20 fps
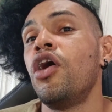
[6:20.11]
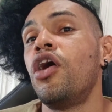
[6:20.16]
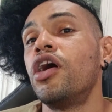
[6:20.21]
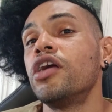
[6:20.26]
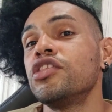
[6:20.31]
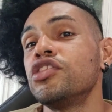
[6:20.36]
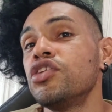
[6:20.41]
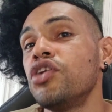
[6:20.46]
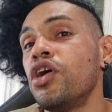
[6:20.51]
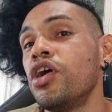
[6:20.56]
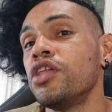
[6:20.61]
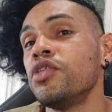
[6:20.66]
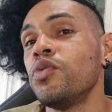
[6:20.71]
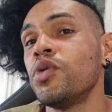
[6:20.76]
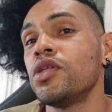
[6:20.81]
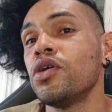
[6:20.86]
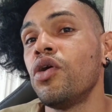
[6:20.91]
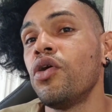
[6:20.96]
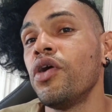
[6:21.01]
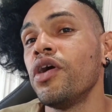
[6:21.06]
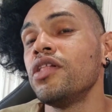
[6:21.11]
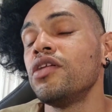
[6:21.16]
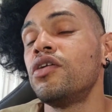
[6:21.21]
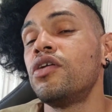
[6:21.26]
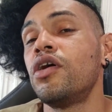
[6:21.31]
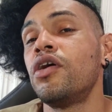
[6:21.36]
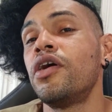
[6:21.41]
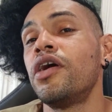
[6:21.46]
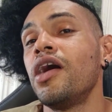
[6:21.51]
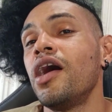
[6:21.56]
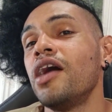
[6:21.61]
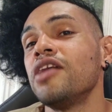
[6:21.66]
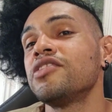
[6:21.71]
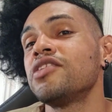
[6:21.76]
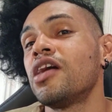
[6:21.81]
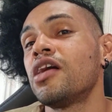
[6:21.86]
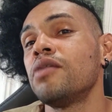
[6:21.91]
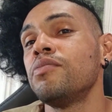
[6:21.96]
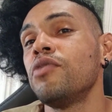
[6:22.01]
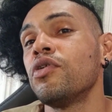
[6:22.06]
or done with oil, or has
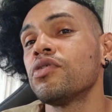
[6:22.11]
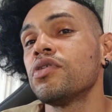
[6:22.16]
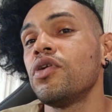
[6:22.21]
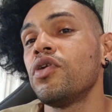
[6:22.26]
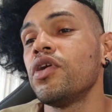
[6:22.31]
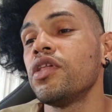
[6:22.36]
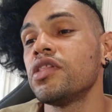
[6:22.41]
that amount of oil,